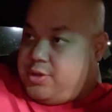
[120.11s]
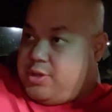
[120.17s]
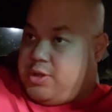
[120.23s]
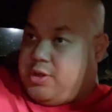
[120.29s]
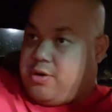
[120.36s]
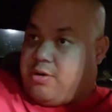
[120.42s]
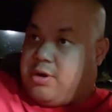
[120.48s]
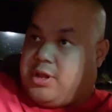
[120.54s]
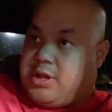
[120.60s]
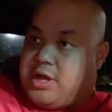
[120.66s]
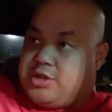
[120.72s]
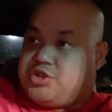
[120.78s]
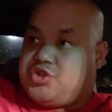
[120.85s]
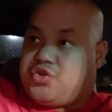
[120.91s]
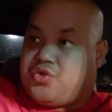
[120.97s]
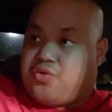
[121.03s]
You're
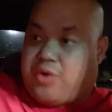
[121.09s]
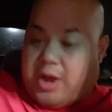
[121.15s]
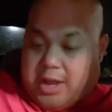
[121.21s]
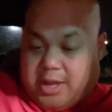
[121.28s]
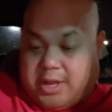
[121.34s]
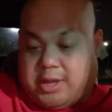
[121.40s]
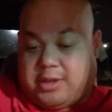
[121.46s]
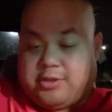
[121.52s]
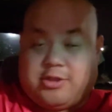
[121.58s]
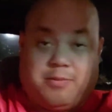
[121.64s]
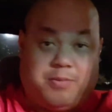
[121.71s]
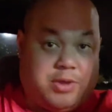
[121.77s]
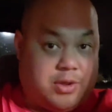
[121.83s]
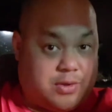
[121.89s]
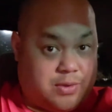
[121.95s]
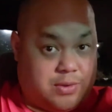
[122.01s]
not trying to
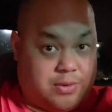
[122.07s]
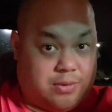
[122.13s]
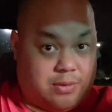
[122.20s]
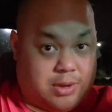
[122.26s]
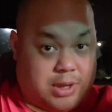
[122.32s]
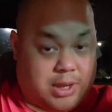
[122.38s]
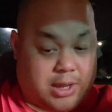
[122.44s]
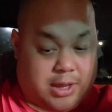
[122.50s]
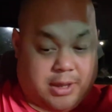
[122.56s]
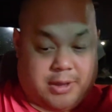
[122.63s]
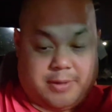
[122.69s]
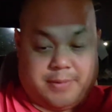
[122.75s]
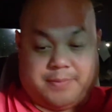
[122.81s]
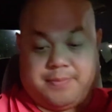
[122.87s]
be a cool guy.